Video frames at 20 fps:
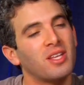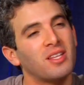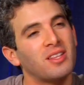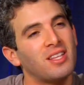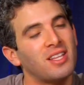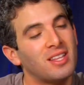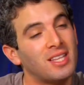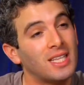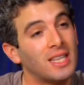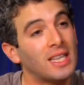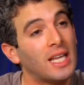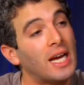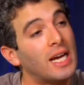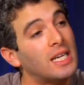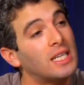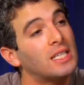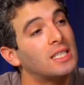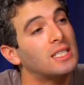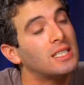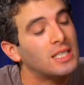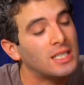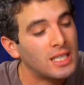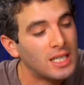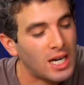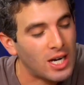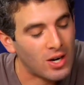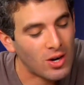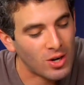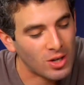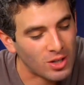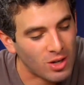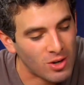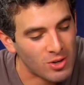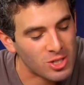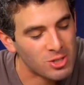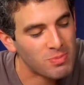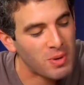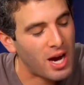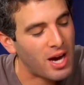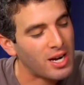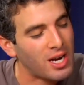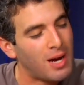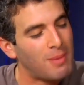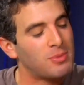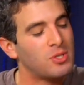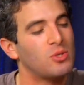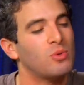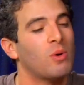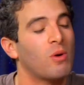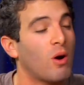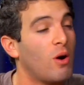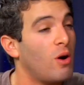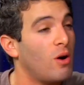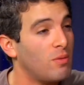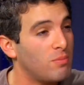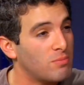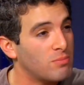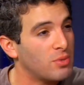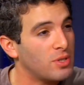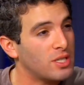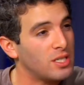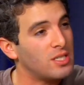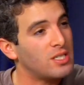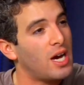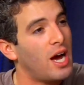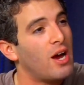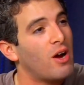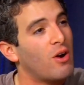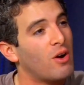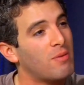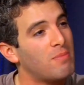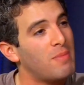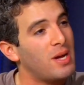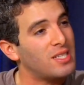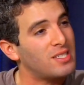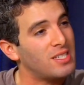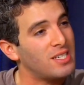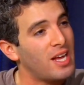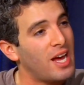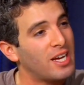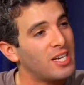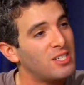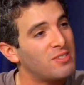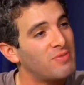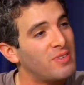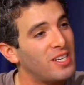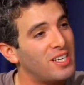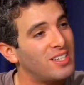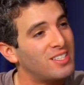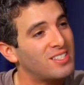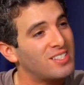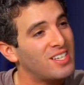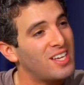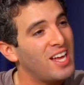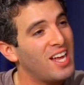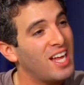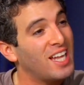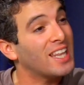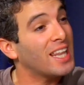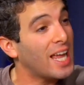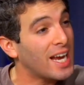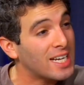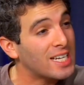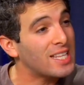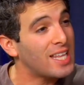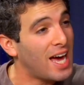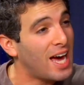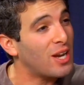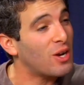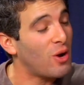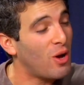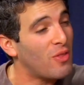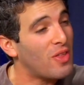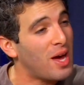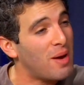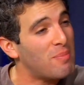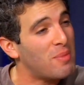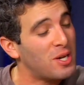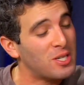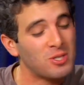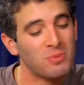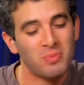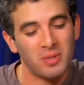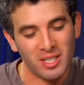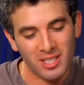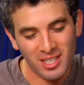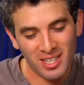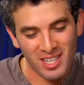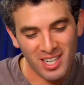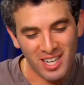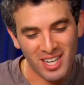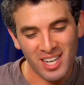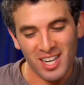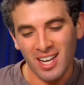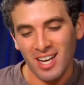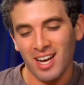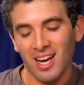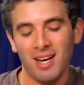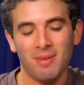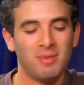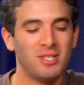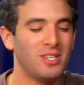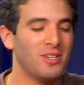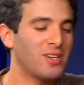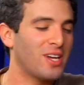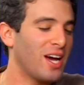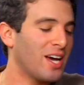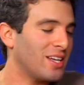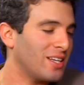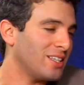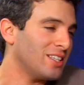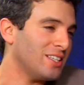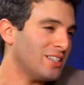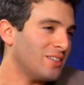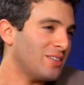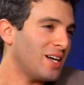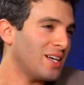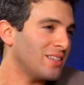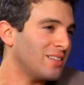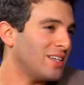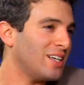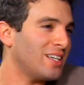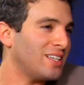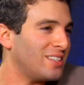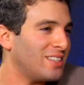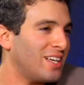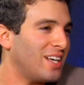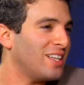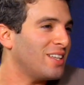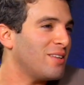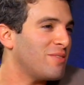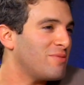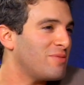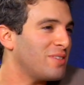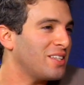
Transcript: think that the light, our spot ops, who are all pretty diehard Mets and Yankees fans, liked that all that much. But, I mean, you got it. You know, I love